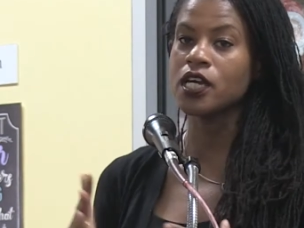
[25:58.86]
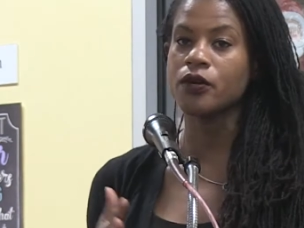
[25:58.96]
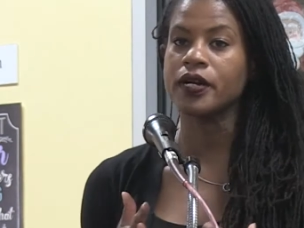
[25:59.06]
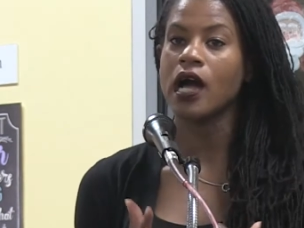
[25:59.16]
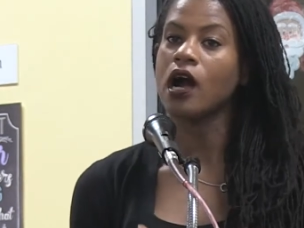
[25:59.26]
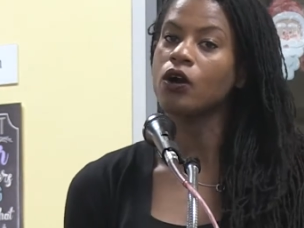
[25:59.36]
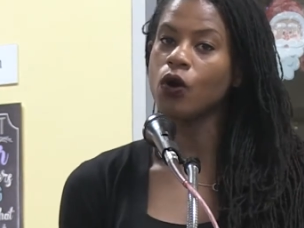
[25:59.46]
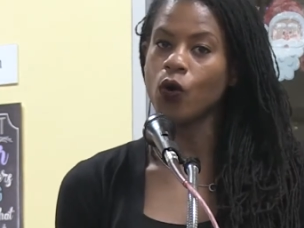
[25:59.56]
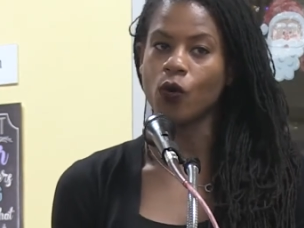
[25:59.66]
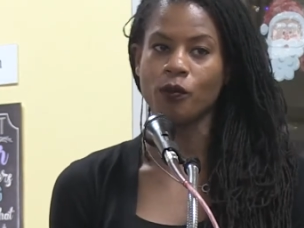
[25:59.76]
here in our
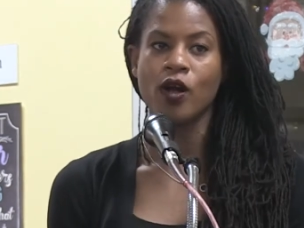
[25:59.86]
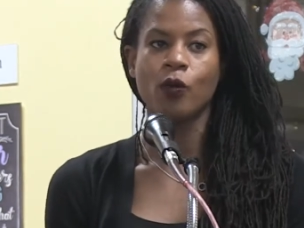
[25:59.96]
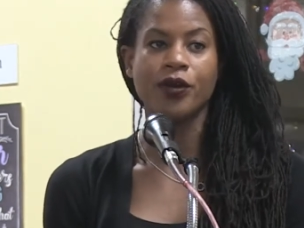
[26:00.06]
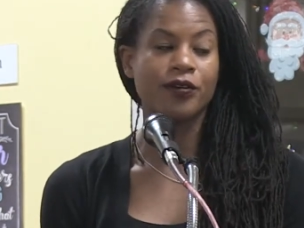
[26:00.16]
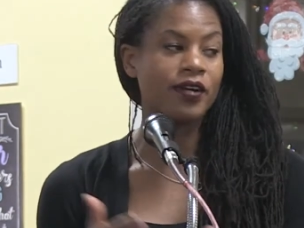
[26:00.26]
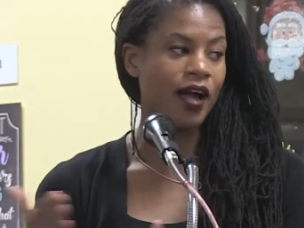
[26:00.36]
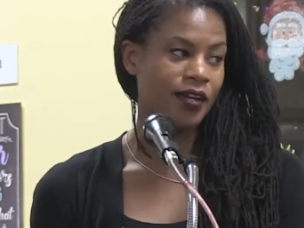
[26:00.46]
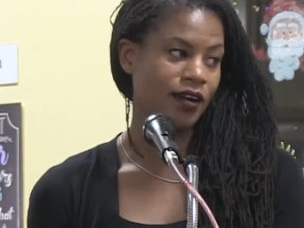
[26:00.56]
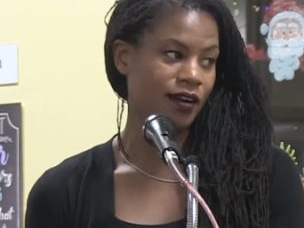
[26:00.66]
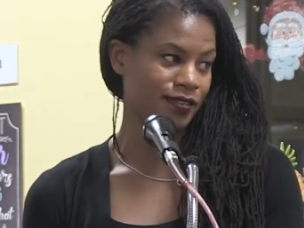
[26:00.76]
home. We
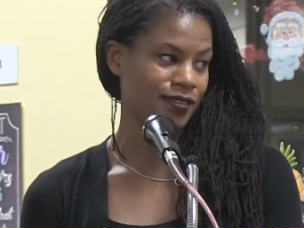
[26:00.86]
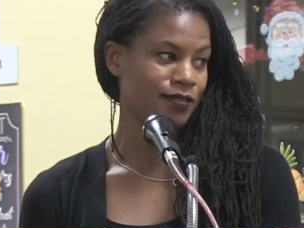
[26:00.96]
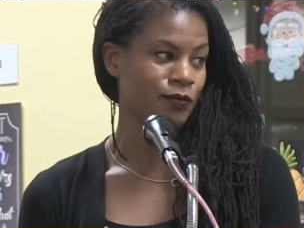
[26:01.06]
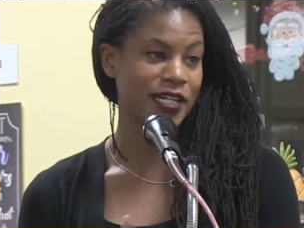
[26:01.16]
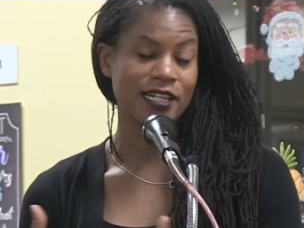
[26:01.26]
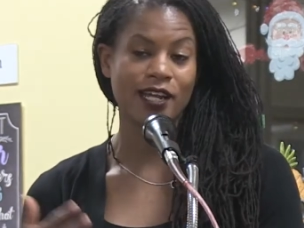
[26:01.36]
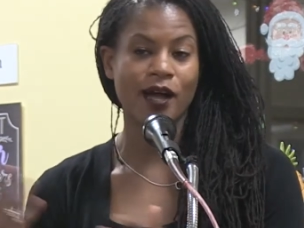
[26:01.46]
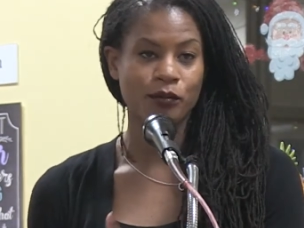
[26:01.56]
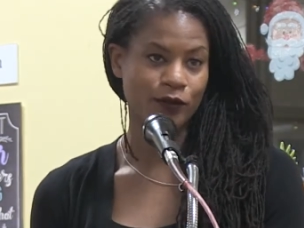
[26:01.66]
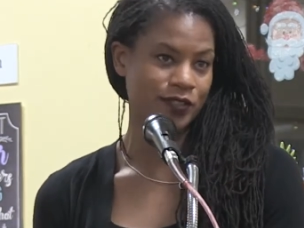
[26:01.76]
did
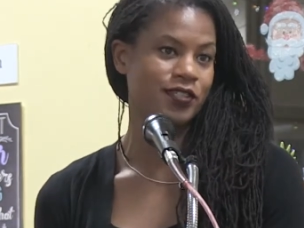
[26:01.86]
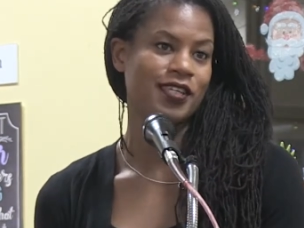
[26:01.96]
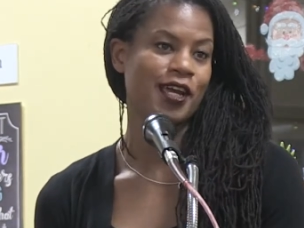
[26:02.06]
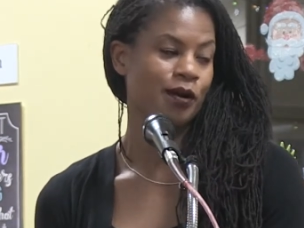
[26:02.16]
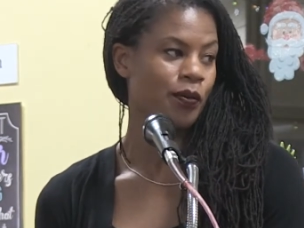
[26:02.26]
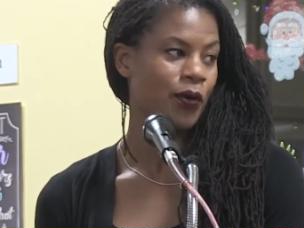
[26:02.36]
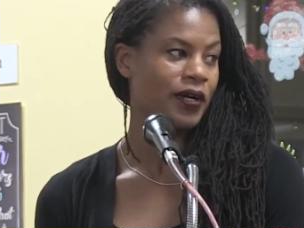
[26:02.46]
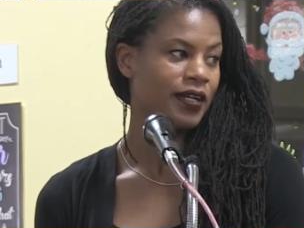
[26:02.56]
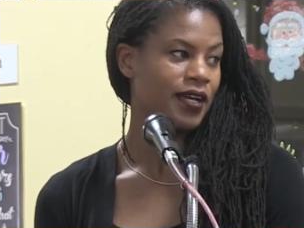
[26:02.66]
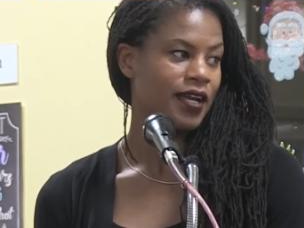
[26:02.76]
not move into the
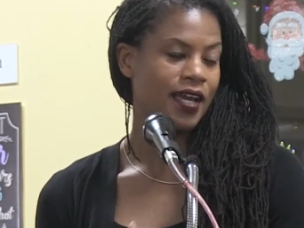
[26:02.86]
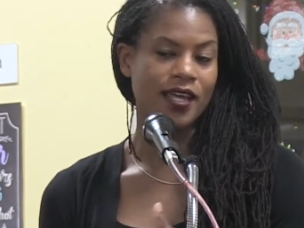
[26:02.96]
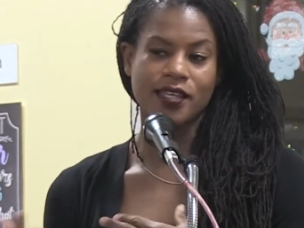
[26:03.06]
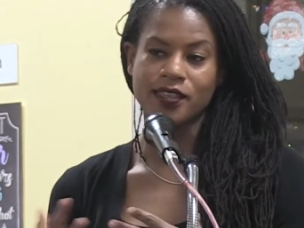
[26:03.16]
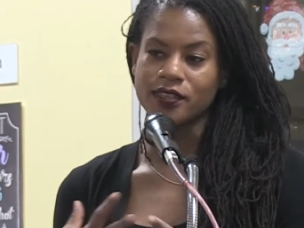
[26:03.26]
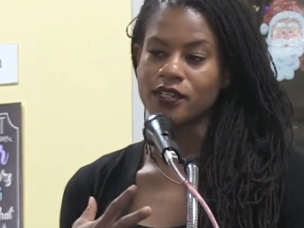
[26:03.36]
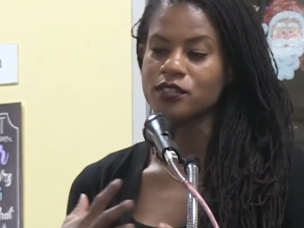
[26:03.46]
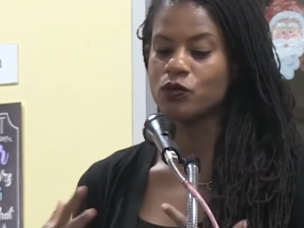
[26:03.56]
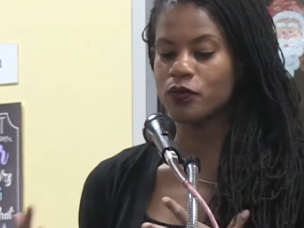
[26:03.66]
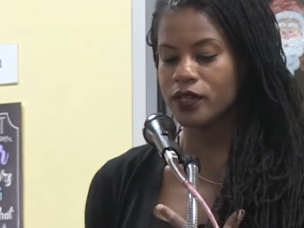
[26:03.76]
airport. And I think that
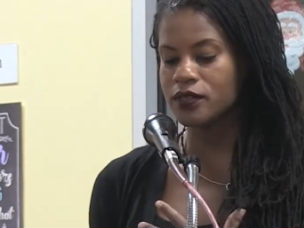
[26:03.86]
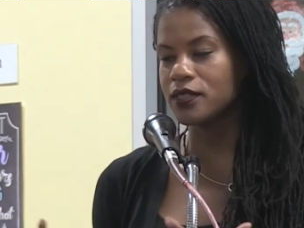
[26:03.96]
there's a real